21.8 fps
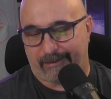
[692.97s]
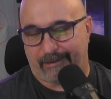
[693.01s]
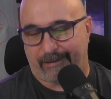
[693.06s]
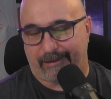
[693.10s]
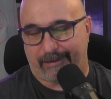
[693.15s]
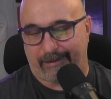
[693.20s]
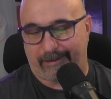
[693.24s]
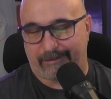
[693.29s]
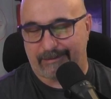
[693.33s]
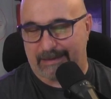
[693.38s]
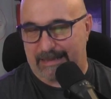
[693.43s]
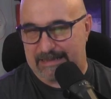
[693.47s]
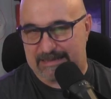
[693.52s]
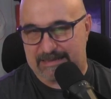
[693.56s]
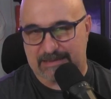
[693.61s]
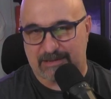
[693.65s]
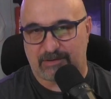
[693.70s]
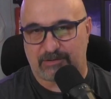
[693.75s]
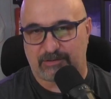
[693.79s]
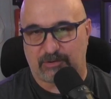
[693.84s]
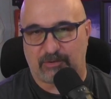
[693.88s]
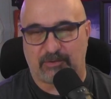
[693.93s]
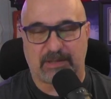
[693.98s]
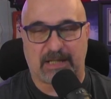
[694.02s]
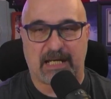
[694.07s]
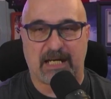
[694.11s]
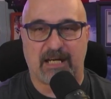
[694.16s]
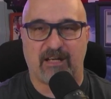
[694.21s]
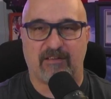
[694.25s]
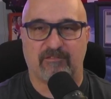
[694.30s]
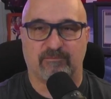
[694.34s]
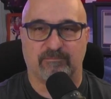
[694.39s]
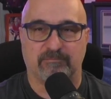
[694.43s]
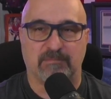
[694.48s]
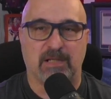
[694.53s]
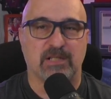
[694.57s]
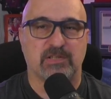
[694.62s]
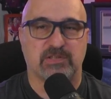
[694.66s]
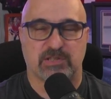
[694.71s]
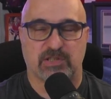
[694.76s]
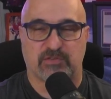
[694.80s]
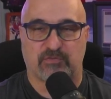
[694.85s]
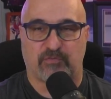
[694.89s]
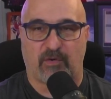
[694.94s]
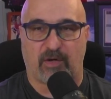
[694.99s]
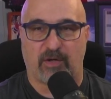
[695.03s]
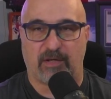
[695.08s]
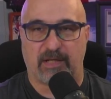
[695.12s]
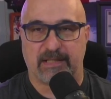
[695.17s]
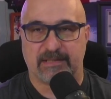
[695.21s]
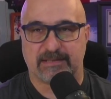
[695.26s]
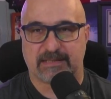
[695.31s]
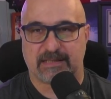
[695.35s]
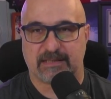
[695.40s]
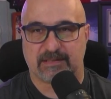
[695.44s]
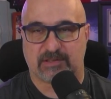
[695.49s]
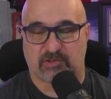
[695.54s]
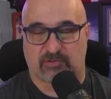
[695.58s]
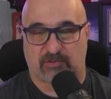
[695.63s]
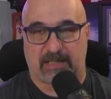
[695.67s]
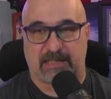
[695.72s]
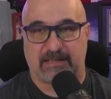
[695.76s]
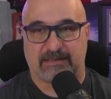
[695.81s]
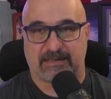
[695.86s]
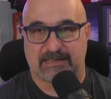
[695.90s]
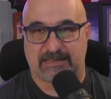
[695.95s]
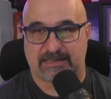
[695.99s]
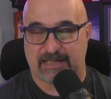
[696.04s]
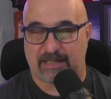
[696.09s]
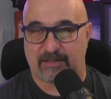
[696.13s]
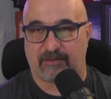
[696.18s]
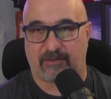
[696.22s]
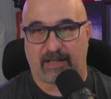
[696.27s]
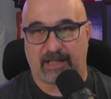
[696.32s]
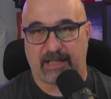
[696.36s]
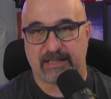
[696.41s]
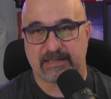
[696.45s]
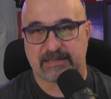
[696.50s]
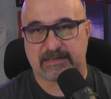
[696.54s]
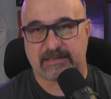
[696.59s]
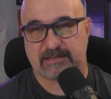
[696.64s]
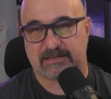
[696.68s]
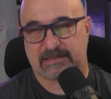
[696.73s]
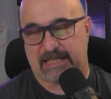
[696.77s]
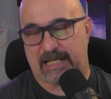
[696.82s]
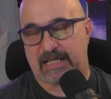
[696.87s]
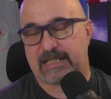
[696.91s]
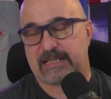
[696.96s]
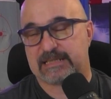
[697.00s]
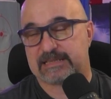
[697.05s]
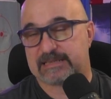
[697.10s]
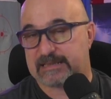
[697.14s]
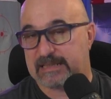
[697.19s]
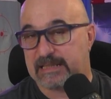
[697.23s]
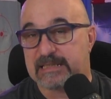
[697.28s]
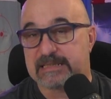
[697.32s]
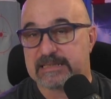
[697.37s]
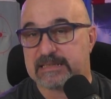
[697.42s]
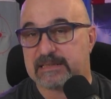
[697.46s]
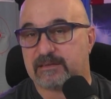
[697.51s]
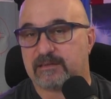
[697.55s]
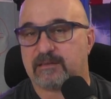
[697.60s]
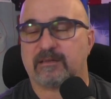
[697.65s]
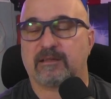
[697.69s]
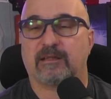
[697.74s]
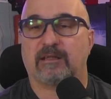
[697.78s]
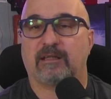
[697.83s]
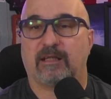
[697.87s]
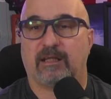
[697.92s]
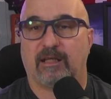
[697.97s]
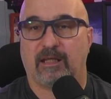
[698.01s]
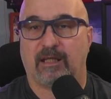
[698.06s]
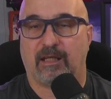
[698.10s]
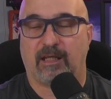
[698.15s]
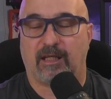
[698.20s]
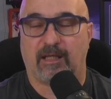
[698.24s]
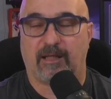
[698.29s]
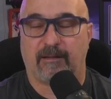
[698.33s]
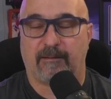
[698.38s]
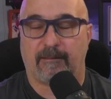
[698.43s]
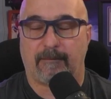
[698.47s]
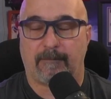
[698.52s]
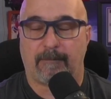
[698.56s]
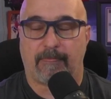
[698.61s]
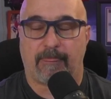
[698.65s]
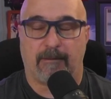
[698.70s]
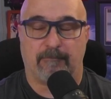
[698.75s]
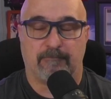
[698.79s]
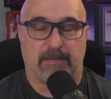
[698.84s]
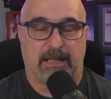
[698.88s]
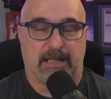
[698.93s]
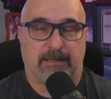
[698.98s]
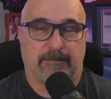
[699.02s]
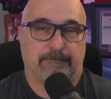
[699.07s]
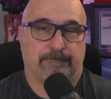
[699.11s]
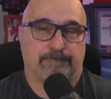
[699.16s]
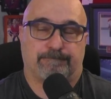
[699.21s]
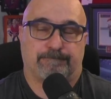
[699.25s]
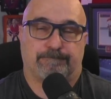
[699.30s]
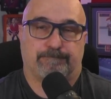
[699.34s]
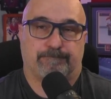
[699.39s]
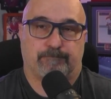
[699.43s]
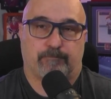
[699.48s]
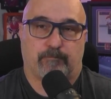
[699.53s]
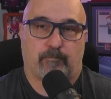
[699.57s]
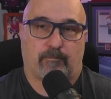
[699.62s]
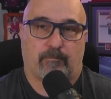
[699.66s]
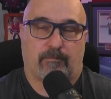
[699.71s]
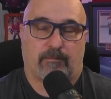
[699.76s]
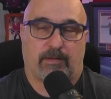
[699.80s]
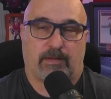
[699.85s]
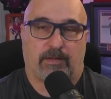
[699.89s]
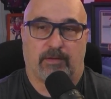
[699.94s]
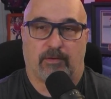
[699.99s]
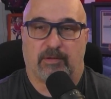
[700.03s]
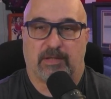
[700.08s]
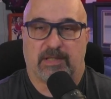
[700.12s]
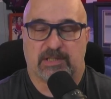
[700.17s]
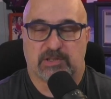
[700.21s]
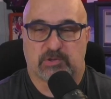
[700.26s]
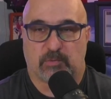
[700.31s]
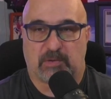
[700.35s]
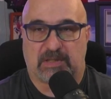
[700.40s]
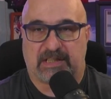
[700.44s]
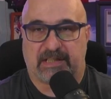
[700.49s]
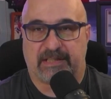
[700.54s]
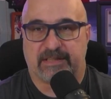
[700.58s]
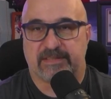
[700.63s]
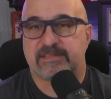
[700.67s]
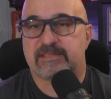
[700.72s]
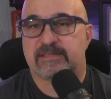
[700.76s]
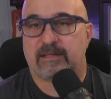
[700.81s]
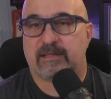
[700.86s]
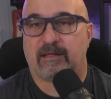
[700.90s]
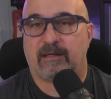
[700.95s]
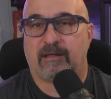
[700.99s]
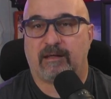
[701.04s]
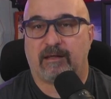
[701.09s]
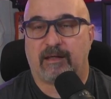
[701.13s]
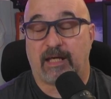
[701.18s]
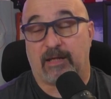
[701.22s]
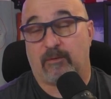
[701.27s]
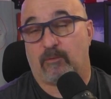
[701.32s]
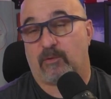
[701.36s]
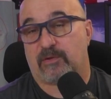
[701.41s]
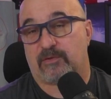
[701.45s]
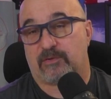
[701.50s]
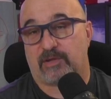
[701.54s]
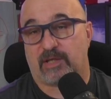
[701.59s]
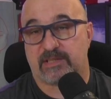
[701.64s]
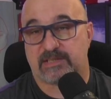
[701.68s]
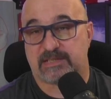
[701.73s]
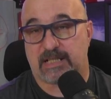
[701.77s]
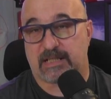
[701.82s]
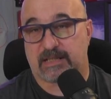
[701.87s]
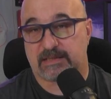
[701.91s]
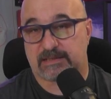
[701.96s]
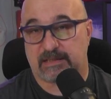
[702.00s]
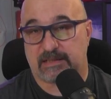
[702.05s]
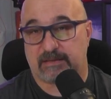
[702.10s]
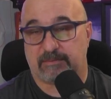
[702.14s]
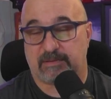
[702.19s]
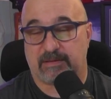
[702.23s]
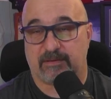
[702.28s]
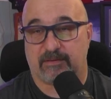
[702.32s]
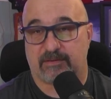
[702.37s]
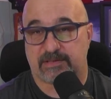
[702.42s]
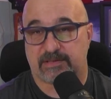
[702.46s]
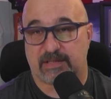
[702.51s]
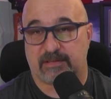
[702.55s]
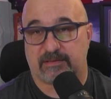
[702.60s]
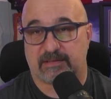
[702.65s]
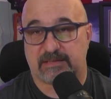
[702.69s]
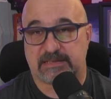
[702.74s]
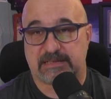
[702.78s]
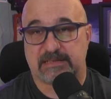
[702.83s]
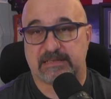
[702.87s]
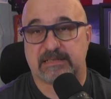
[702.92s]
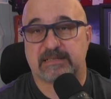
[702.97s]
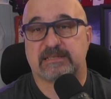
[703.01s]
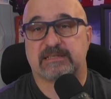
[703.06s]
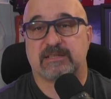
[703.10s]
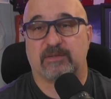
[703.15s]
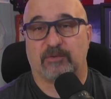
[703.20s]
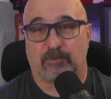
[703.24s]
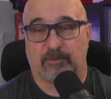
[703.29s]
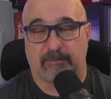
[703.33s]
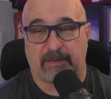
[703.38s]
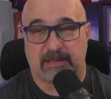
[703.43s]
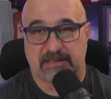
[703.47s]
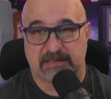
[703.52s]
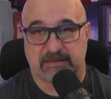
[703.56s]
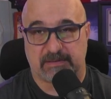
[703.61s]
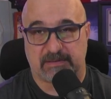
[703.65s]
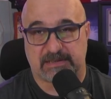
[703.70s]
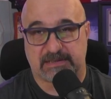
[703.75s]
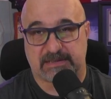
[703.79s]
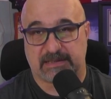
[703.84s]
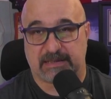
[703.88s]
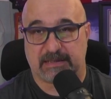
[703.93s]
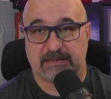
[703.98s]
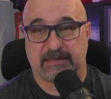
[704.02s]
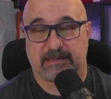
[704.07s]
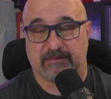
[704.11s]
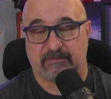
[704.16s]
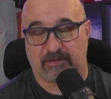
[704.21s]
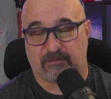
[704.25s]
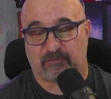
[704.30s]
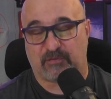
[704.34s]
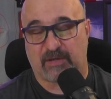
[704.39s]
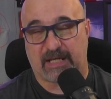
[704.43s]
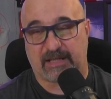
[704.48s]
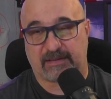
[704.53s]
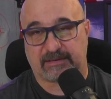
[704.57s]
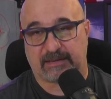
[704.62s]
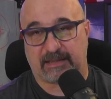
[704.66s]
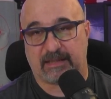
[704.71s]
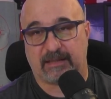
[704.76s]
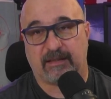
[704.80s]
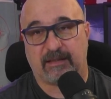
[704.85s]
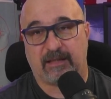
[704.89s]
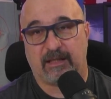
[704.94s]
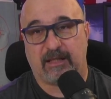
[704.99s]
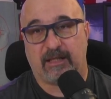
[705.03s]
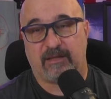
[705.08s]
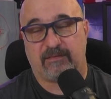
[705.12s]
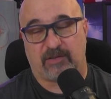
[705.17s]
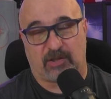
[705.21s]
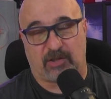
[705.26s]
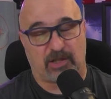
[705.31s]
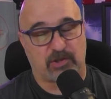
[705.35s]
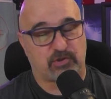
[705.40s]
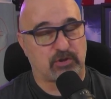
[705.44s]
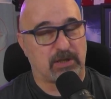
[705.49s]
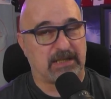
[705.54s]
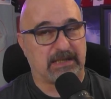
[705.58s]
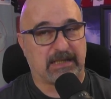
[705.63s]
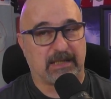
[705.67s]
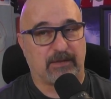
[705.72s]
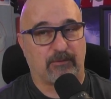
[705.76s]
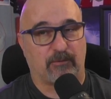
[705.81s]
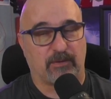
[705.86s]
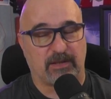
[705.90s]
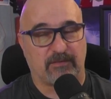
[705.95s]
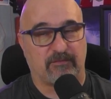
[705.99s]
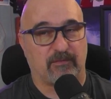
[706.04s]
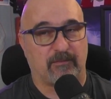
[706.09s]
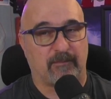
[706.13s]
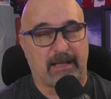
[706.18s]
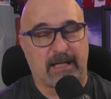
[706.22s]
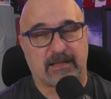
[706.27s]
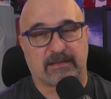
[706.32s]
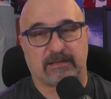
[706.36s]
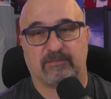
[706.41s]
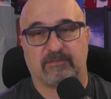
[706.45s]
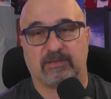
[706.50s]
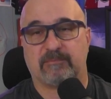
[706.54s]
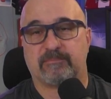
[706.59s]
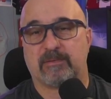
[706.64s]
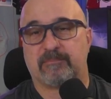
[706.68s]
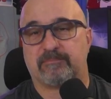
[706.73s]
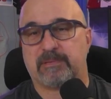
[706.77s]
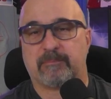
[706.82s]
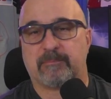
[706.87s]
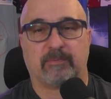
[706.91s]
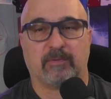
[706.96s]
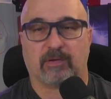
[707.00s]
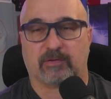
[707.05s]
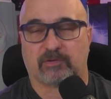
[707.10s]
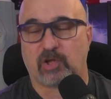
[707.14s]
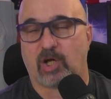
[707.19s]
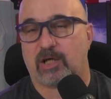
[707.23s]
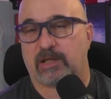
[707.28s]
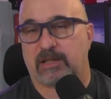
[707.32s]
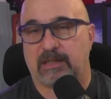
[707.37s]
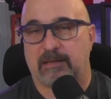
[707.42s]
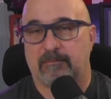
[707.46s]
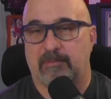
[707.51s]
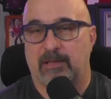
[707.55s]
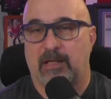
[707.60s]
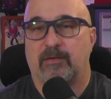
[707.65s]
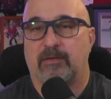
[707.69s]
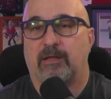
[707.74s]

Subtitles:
they still don't have much as far as strength at center ice. Zacha's decent, but, it is what it is. And whether or not Zacha's going to be there to start the season still remains to be seen, given the fact that they're not trying to get rid of him actively, but people are talking about